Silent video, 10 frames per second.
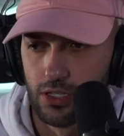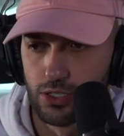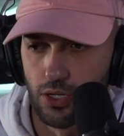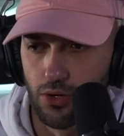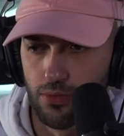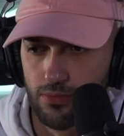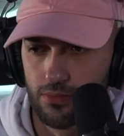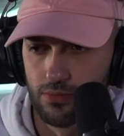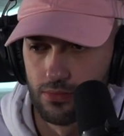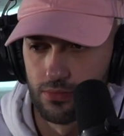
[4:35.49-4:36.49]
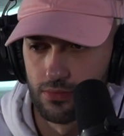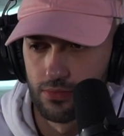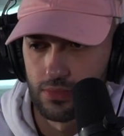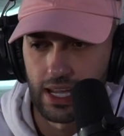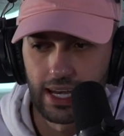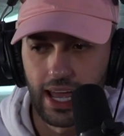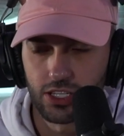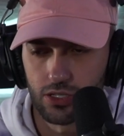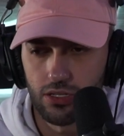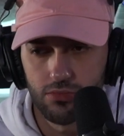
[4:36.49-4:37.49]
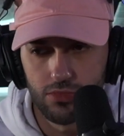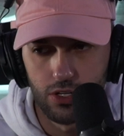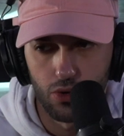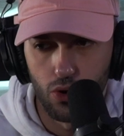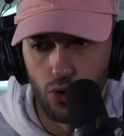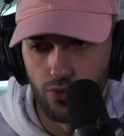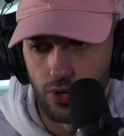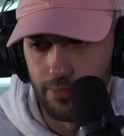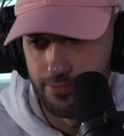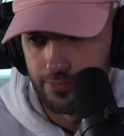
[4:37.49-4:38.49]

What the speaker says: so I can actually, you know, go over it.